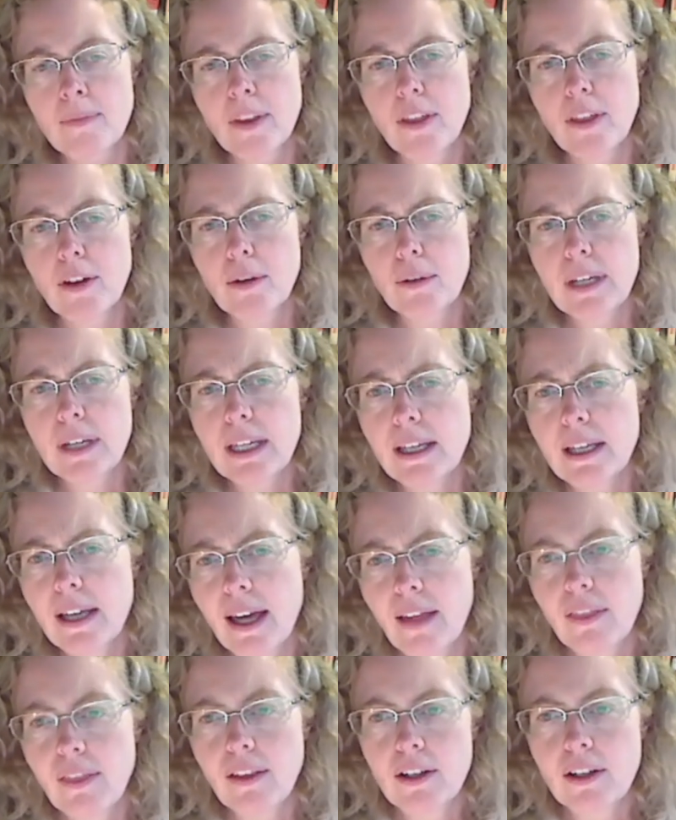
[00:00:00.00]
The Greek
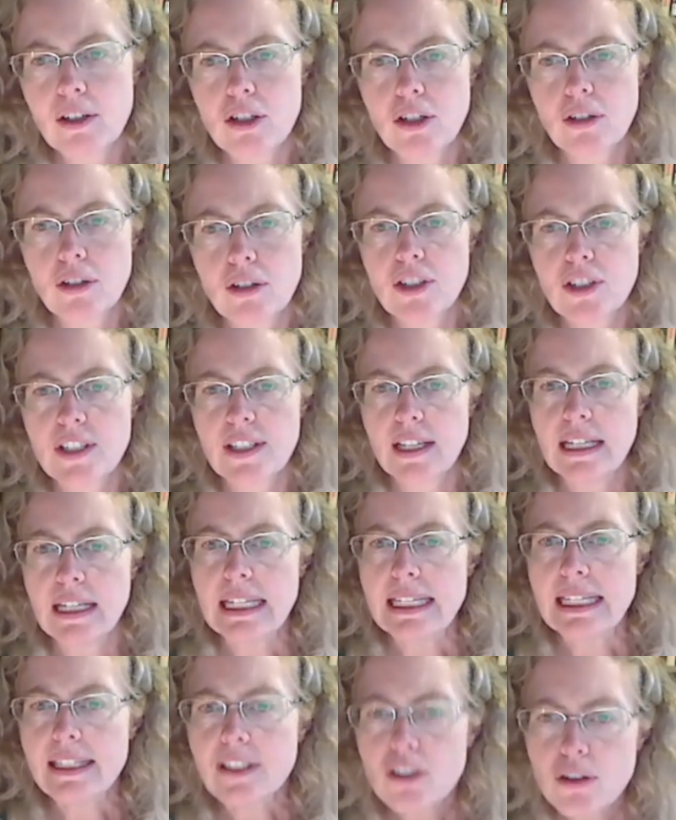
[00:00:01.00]
Catholic Church is an
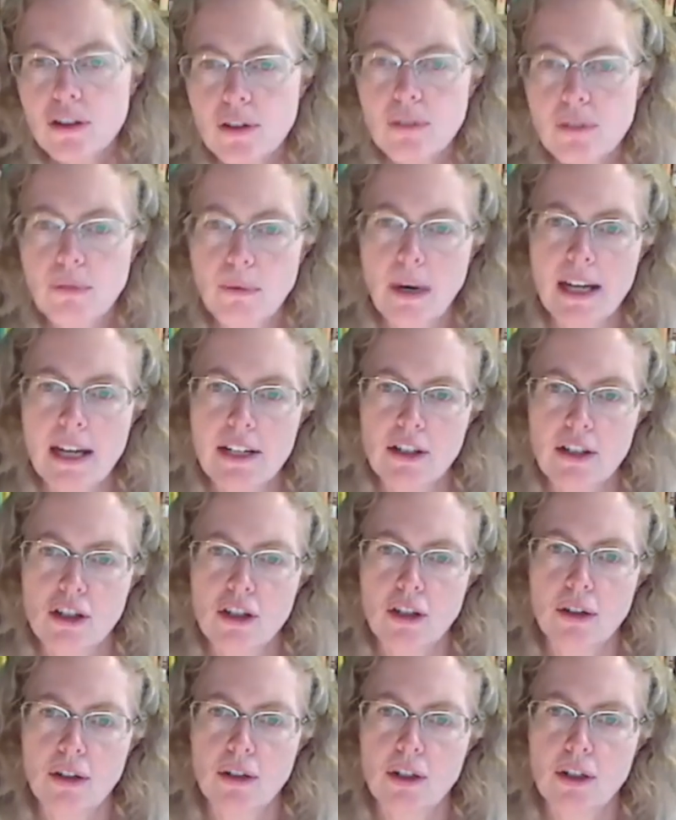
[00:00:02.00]
Eastern Rite
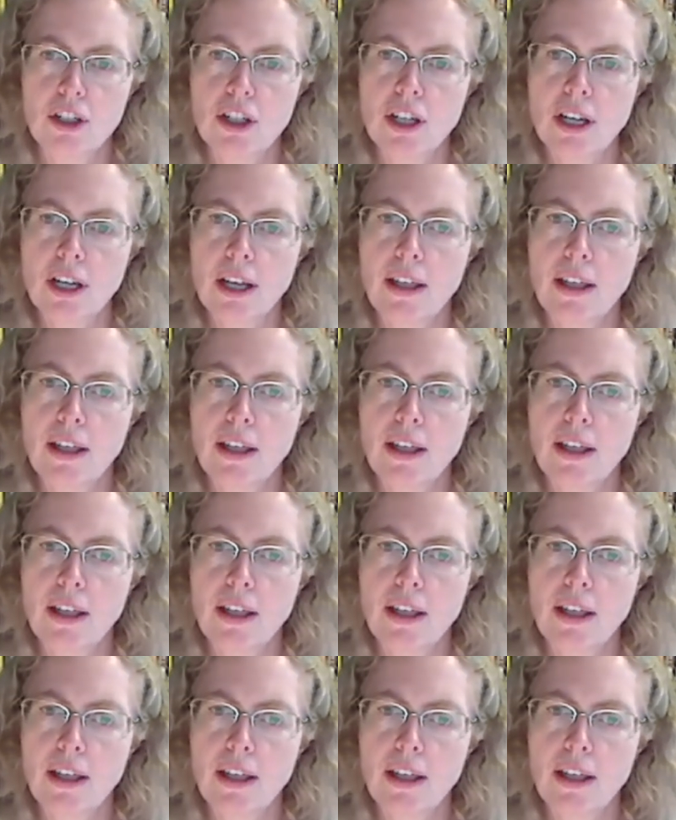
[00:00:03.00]
church.